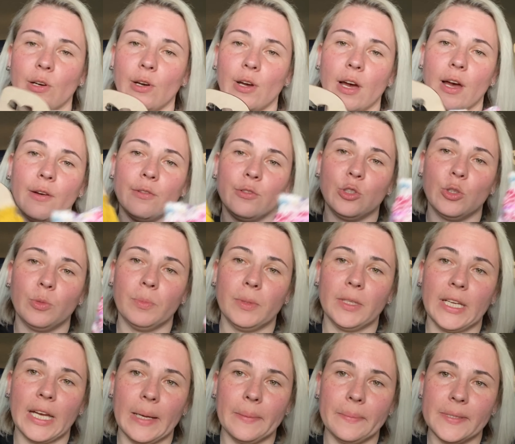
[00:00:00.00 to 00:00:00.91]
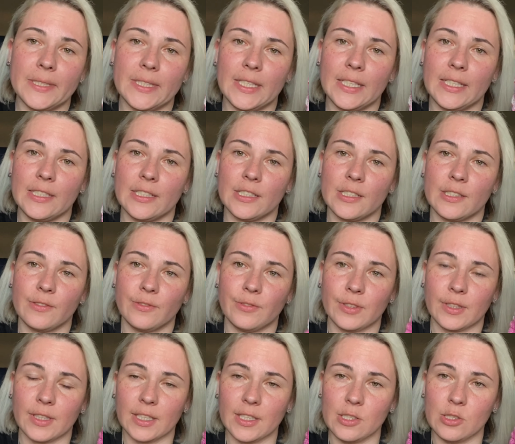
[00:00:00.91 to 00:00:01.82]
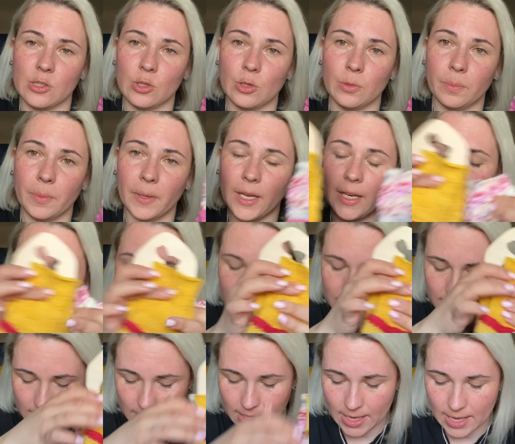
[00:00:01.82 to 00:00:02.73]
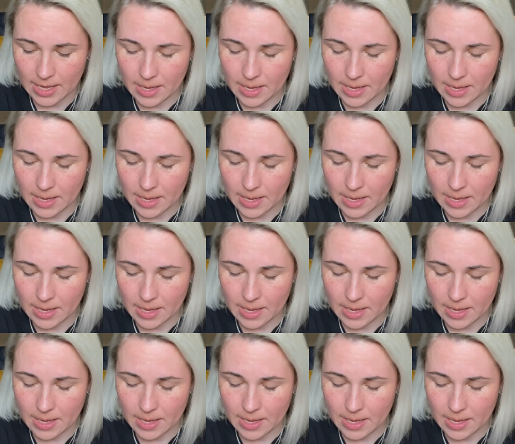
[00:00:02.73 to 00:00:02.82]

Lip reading: how to pick up stitches for these two pairs,